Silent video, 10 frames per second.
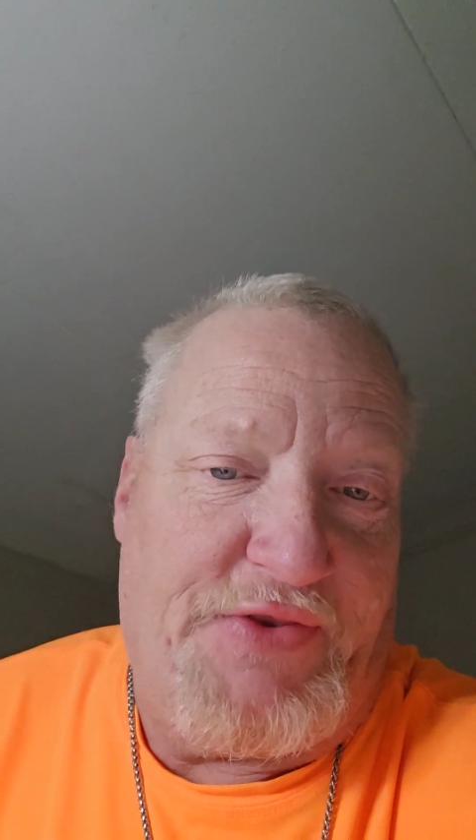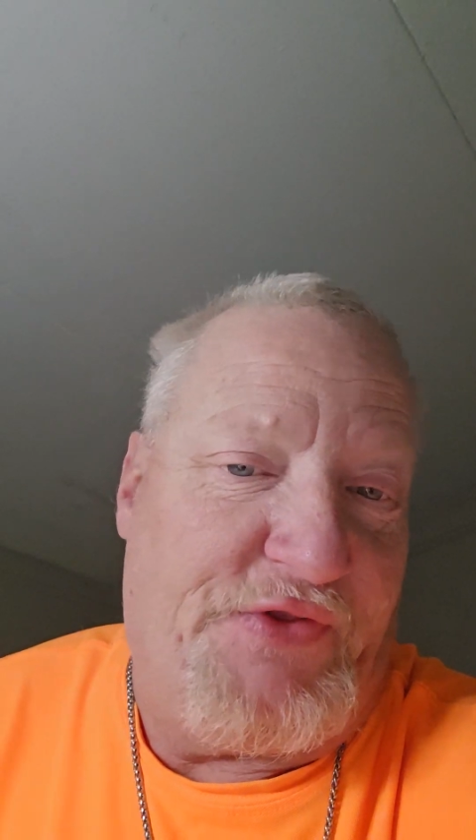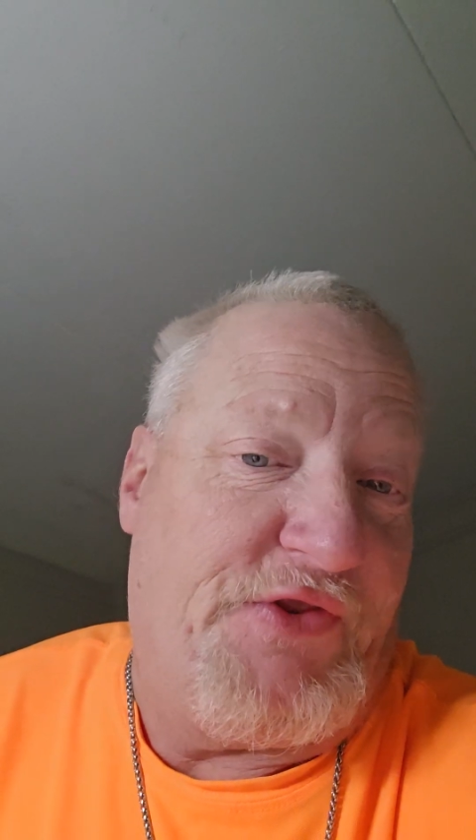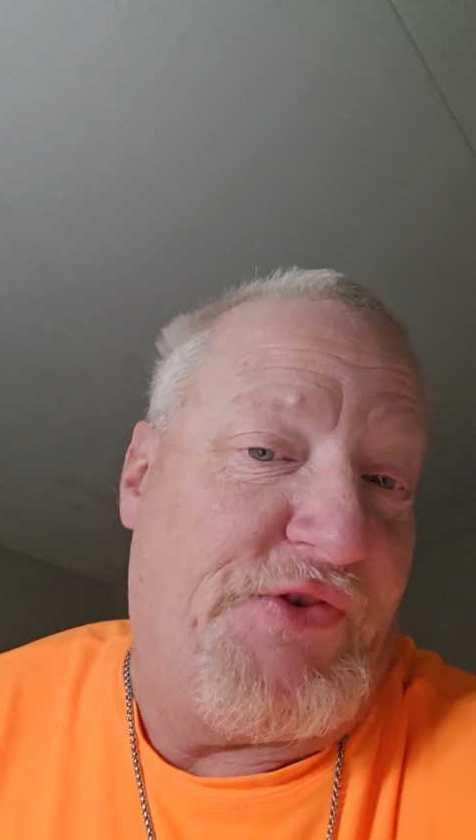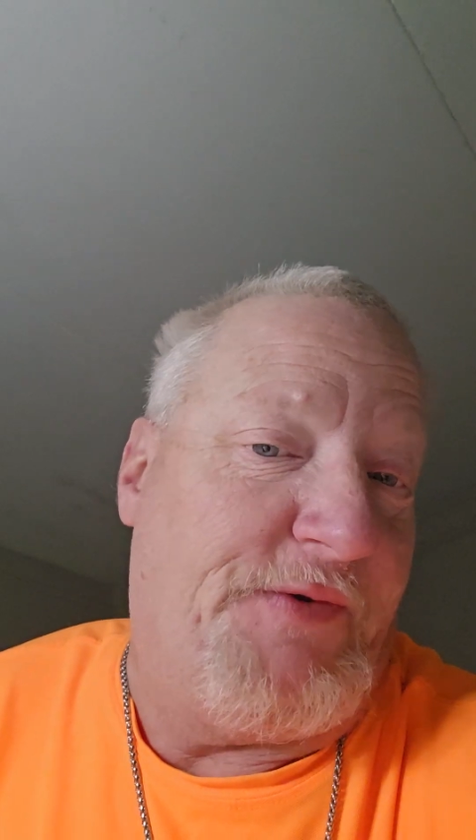
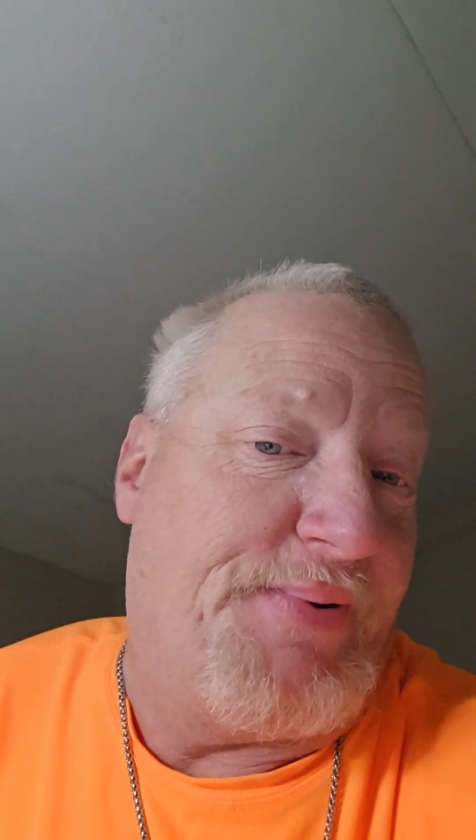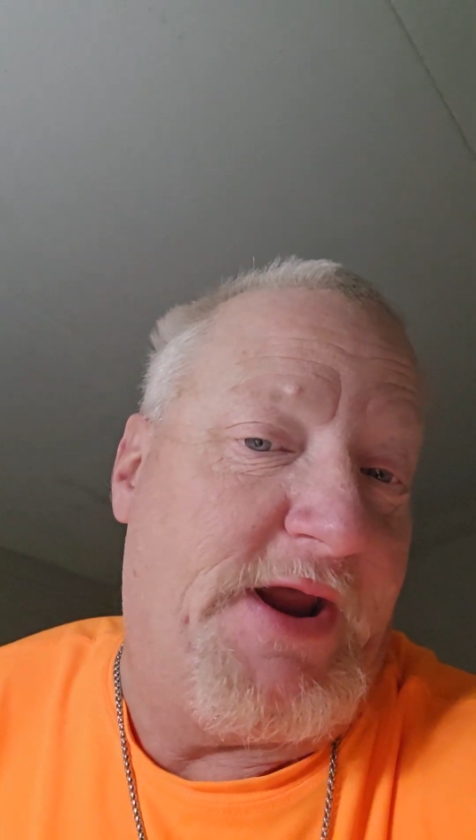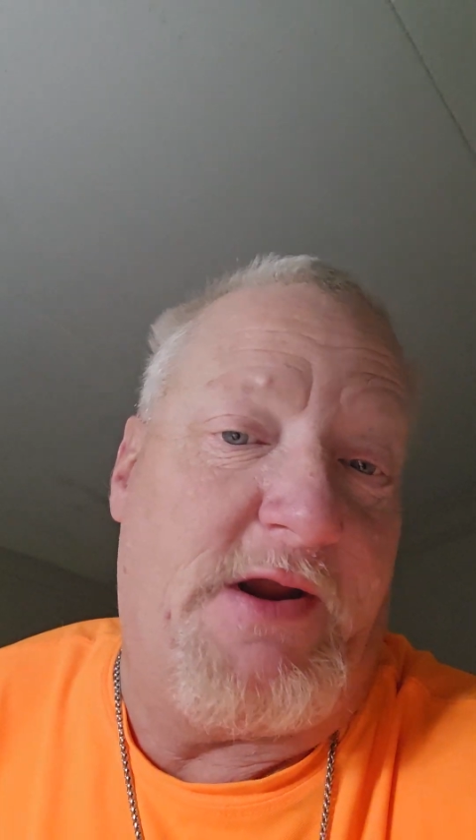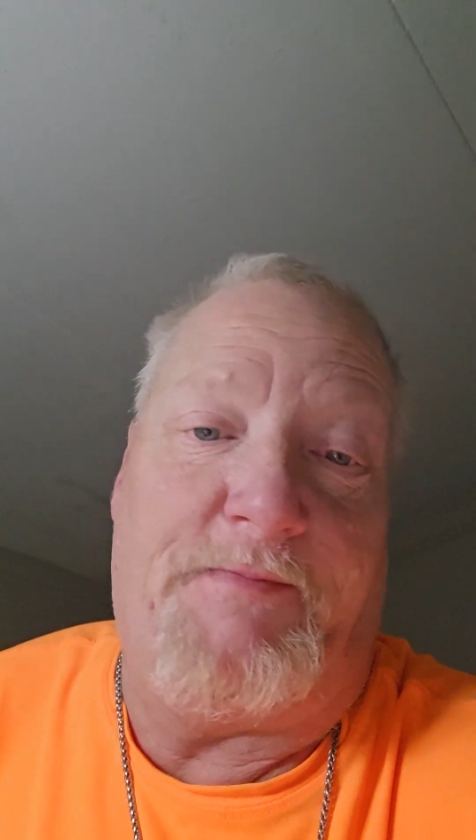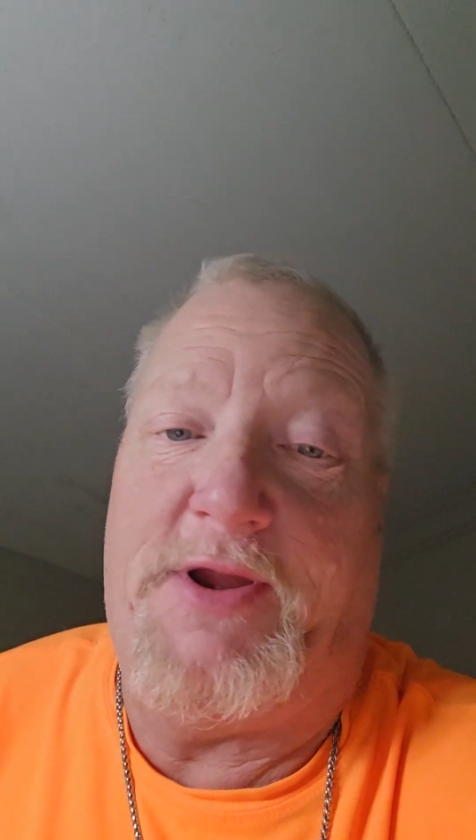
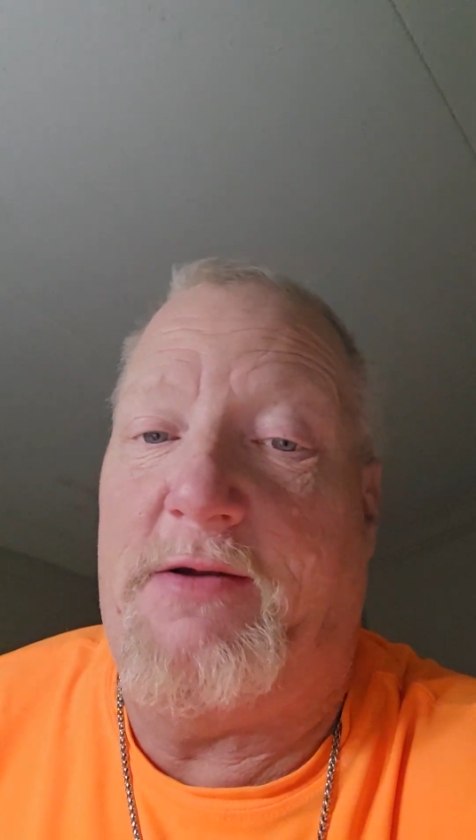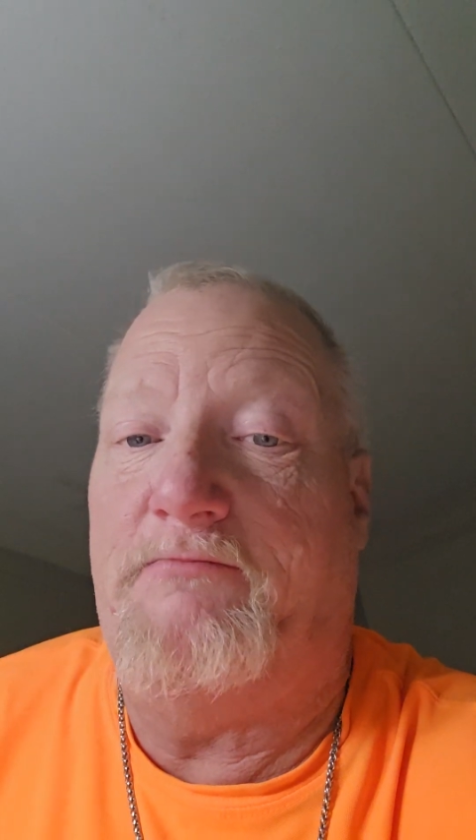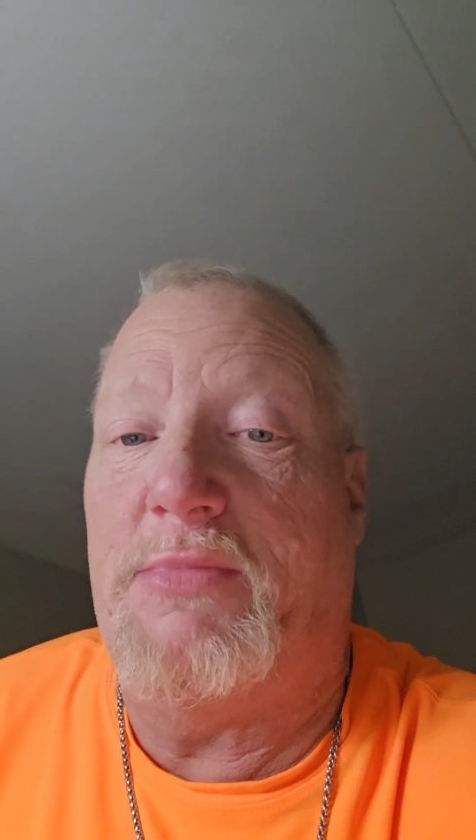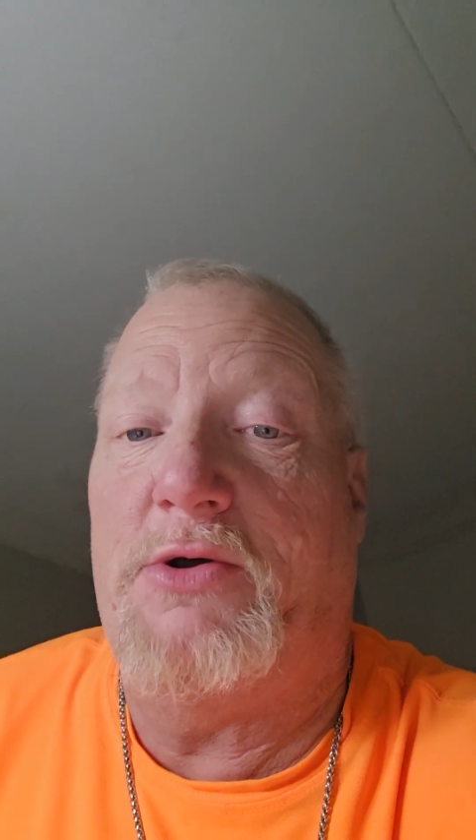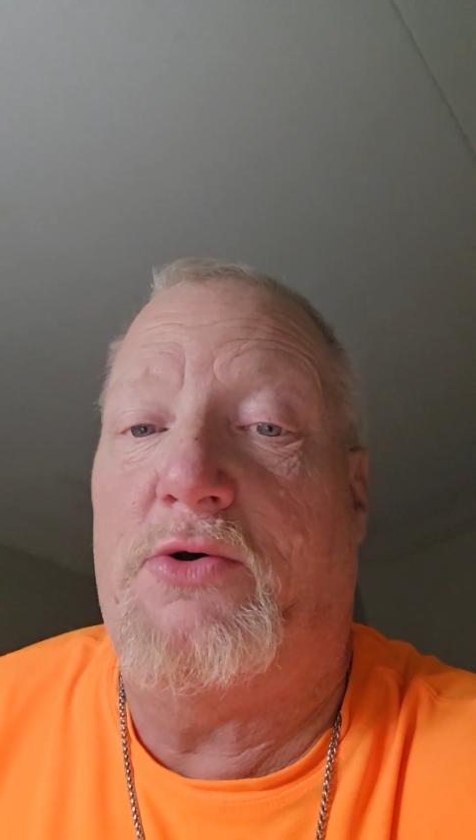60-pound
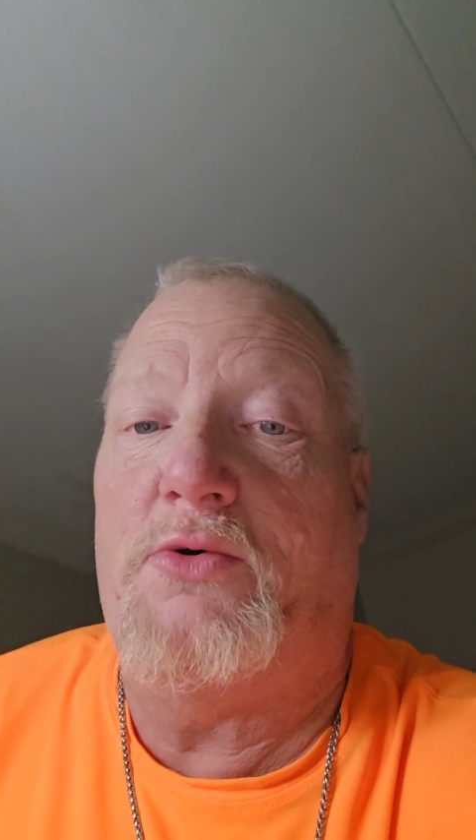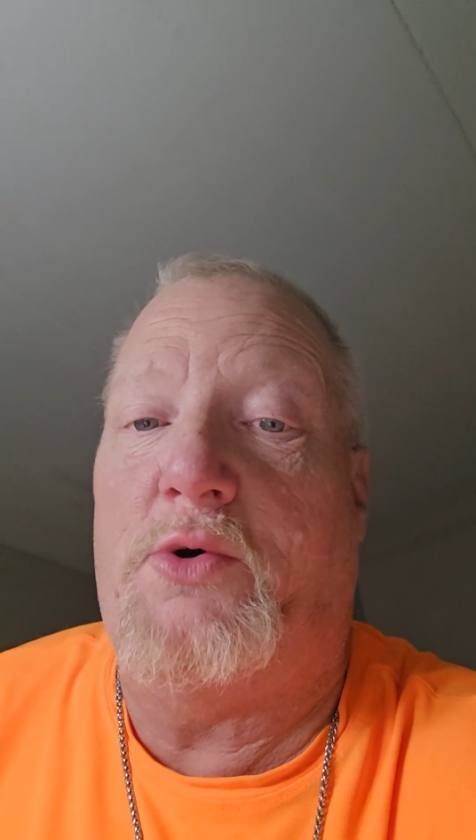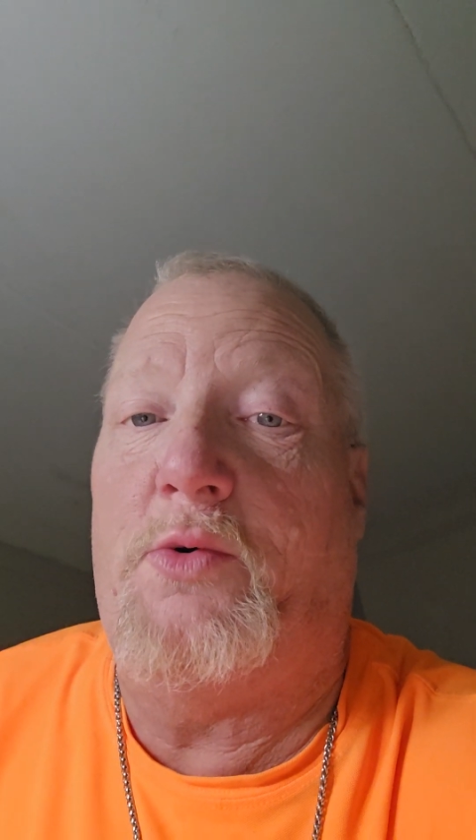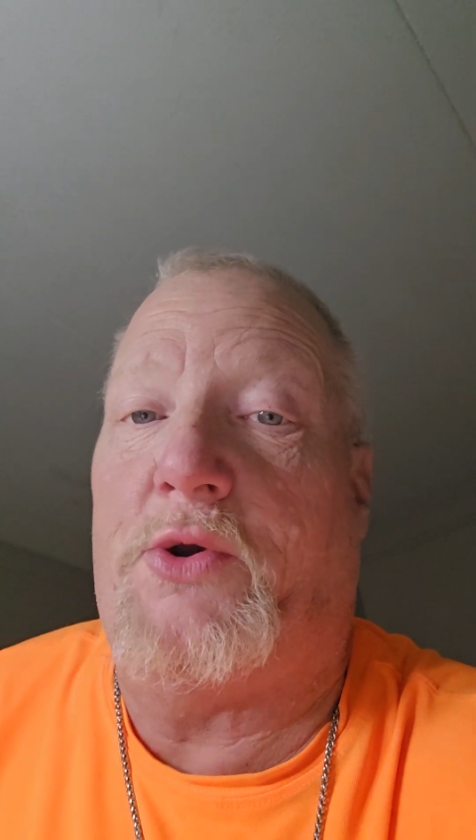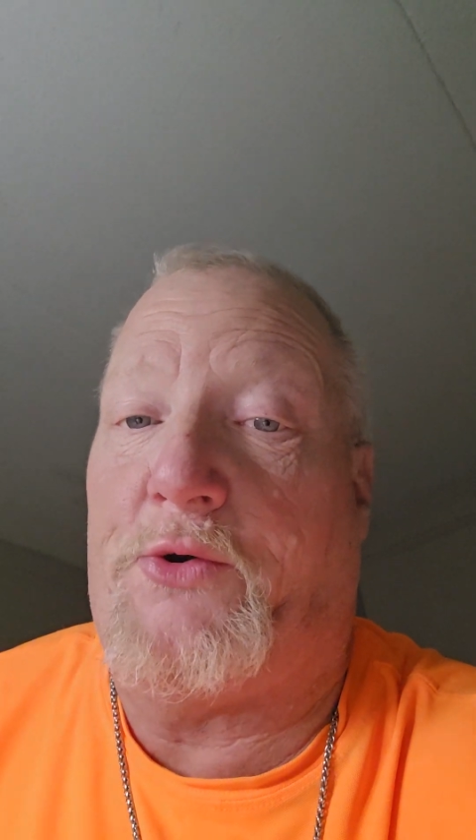pit bull
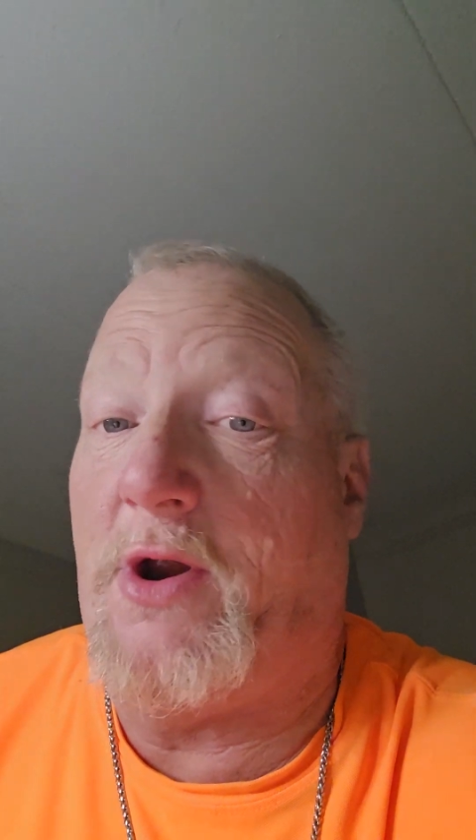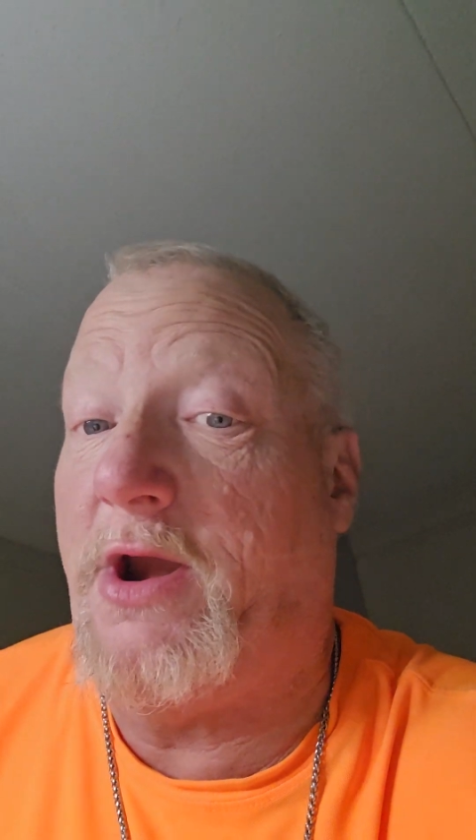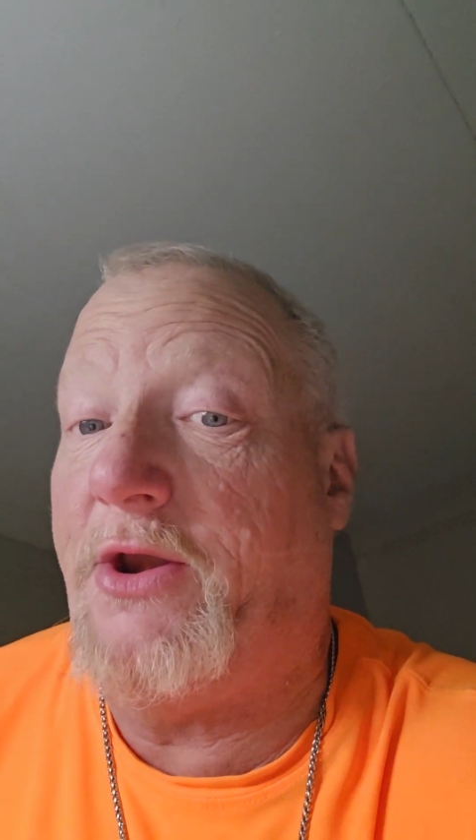who was trying